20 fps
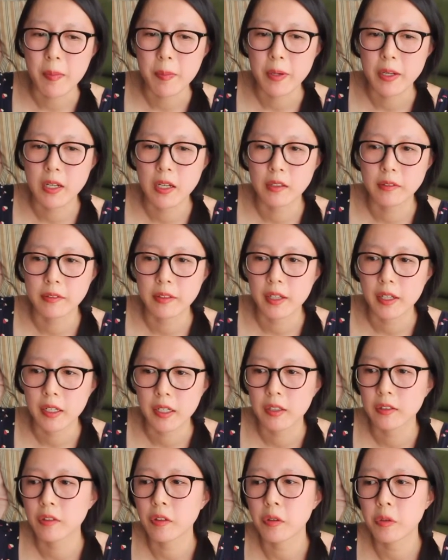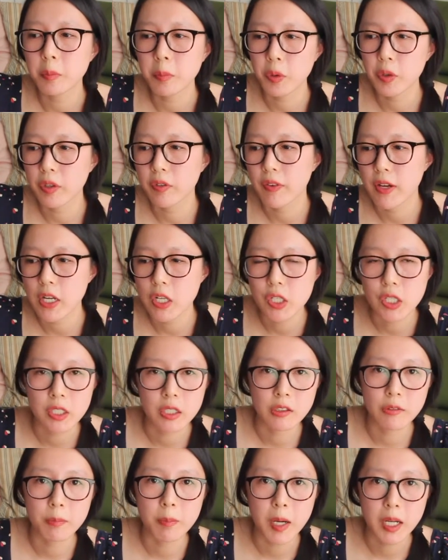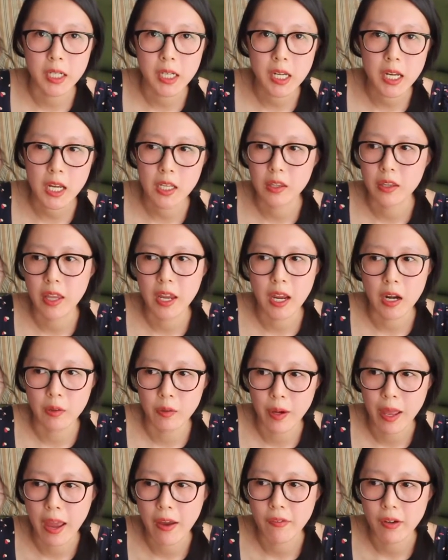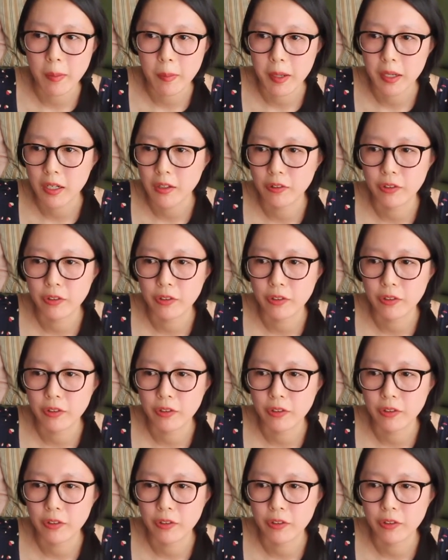because like his whole motivation is money and they don't have any money.